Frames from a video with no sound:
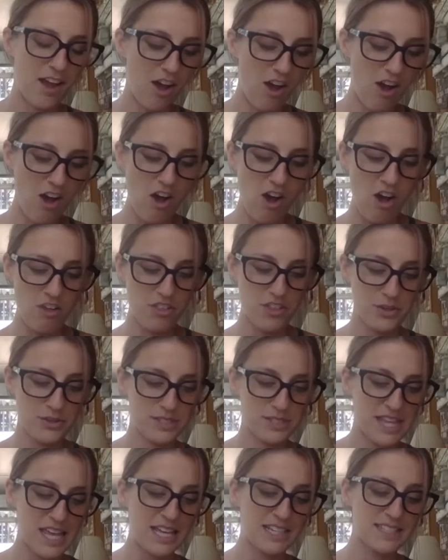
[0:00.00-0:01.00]
all
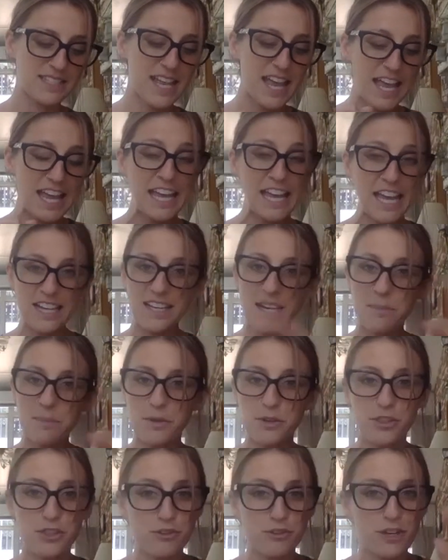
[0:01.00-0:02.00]
those things. And
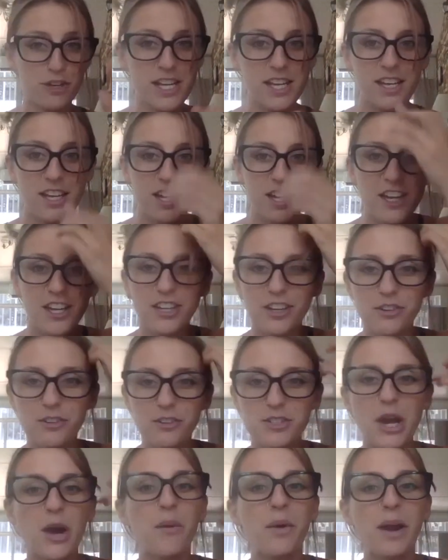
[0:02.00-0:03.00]
number three, you
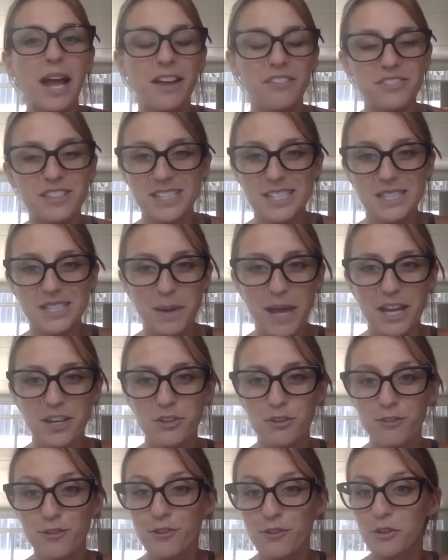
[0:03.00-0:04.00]
don't have to
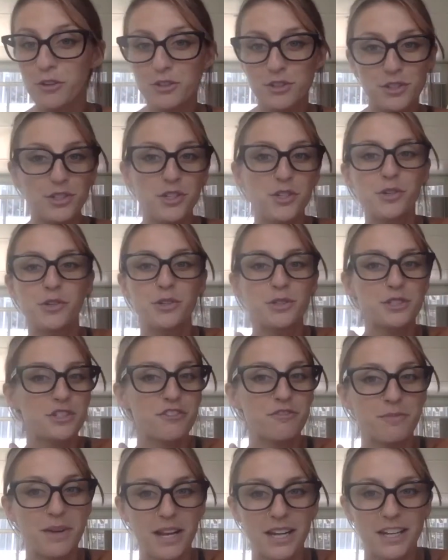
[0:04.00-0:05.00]
spend oodles and noodles
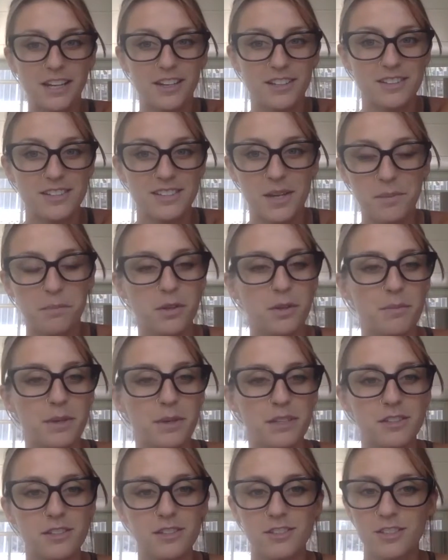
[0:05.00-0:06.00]
of money on
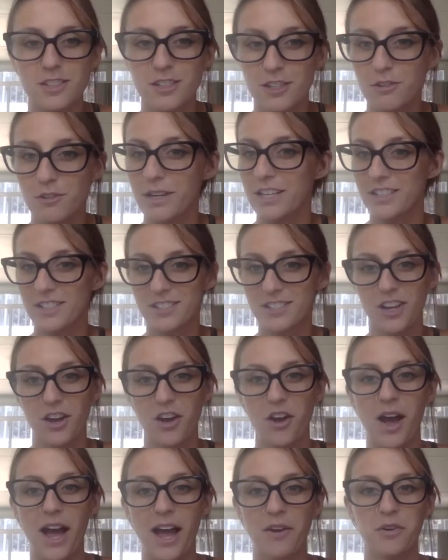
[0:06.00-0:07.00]
supplements to do it. So
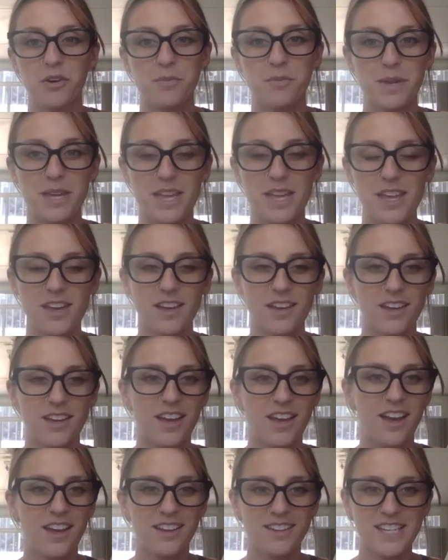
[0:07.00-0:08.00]
I will be
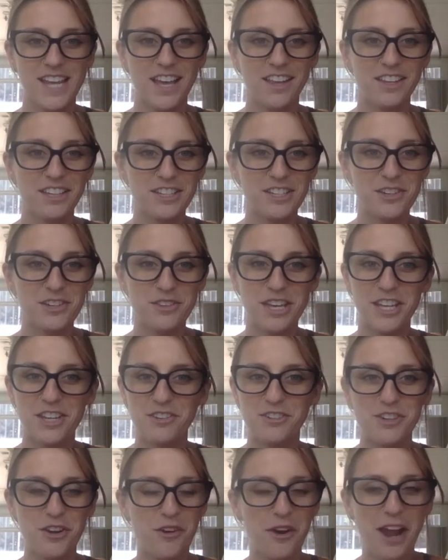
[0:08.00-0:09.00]
telling you that
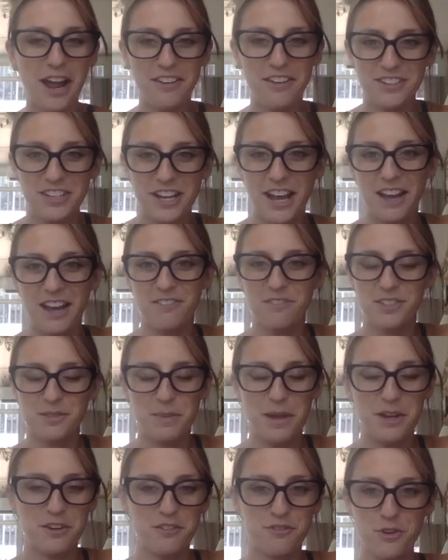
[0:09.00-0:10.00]
you don't have to
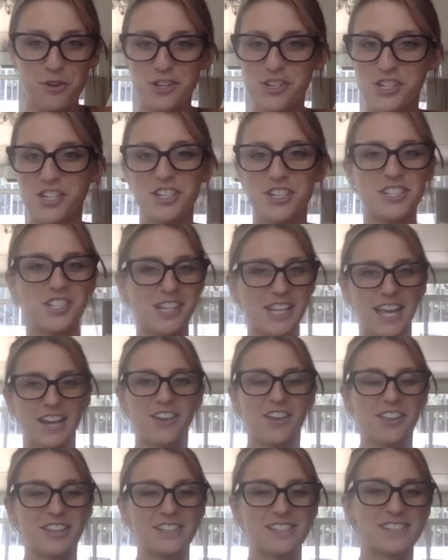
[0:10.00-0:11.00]
spend a fortune to get
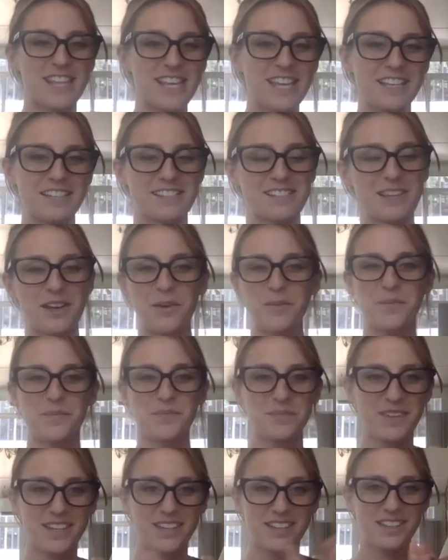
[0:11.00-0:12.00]
all these things. So
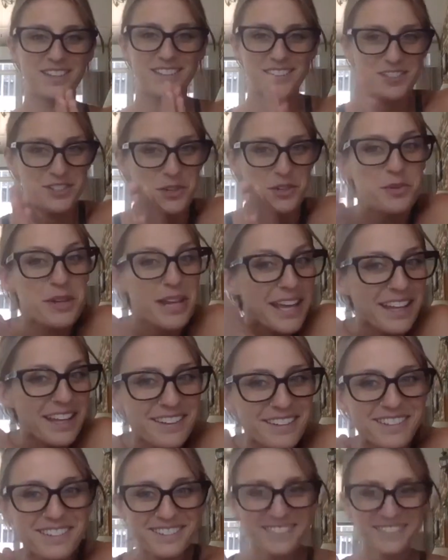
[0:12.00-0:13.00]
tune
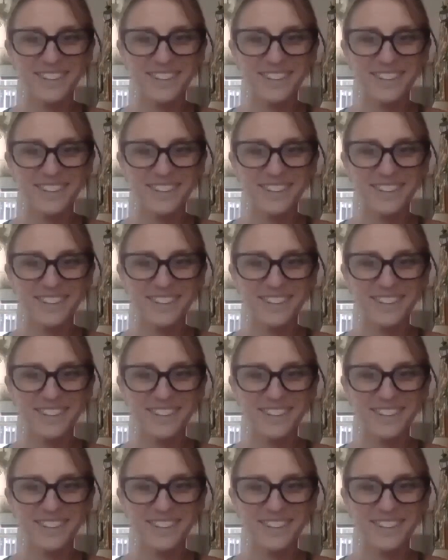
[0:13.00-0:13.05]
in.